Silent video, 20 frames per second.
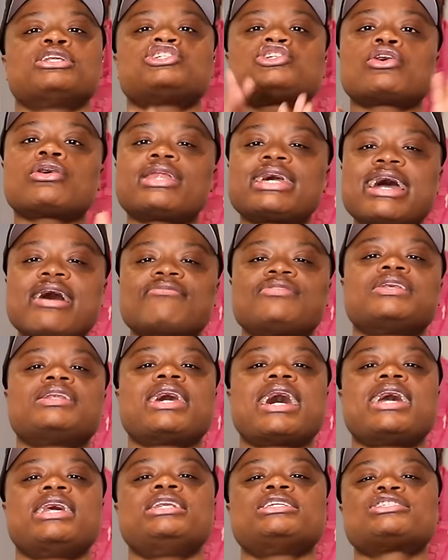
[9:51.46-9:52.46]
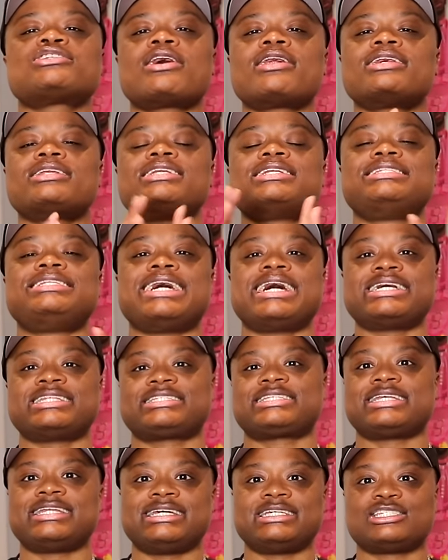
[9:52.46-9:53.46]
But shortly after that, he started to
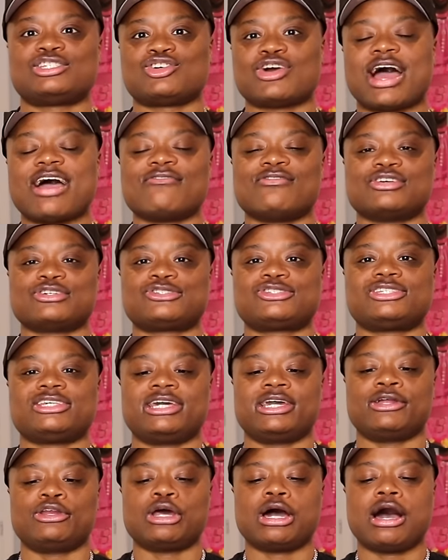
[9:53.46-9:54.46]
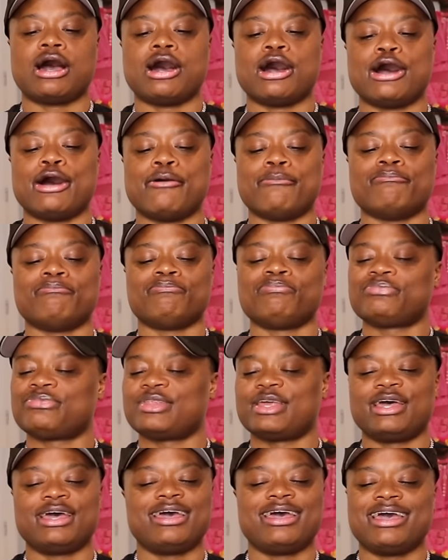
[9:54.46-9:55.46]
dance in his driver's seat.
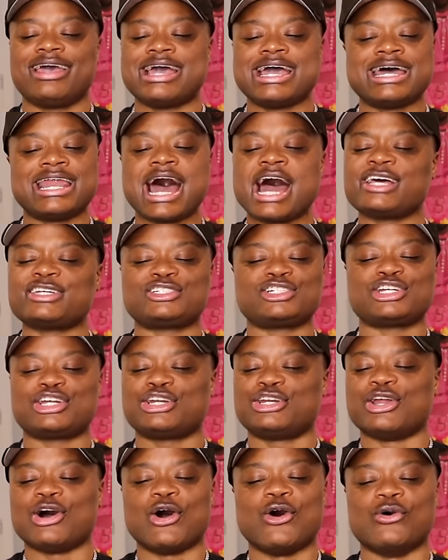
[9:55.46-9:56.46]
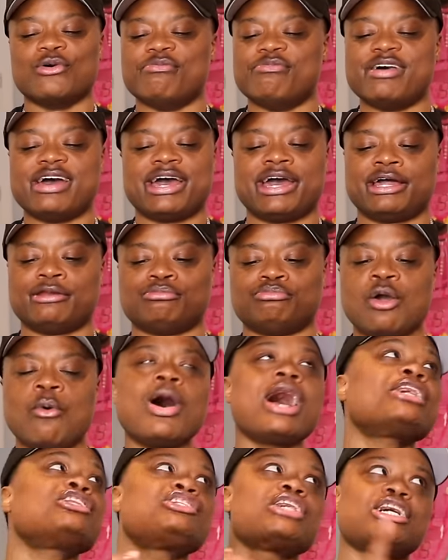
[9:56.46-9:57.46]
And I should have known then.
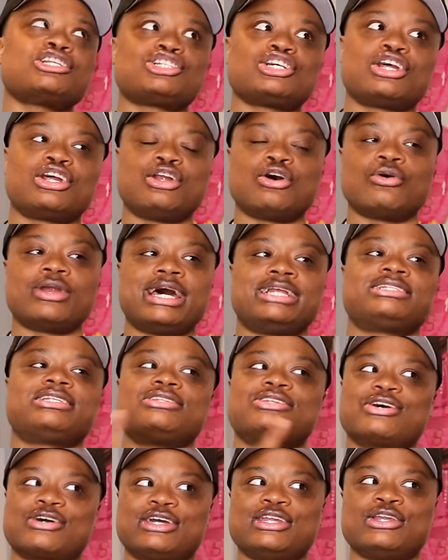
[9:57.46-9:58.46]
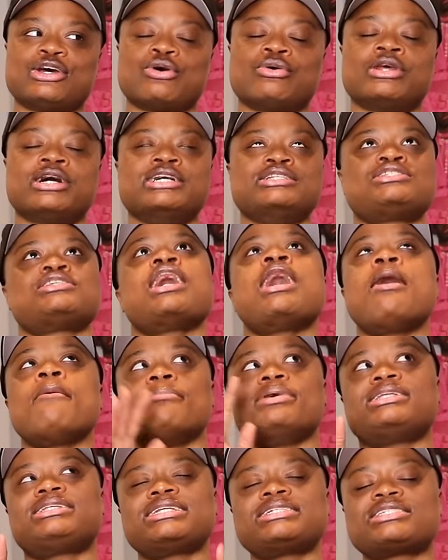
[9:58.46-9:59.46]
Well, actually, I should have known at the Dunkin' Donuts.
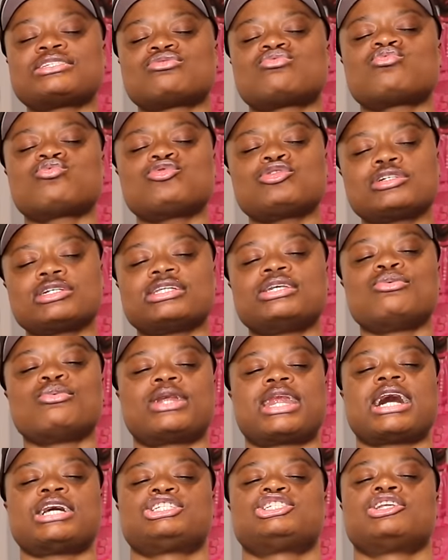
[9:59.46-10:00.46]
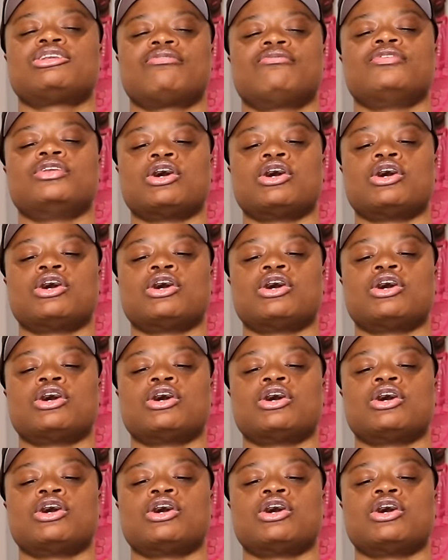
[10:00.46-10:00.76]
But this is really when I should have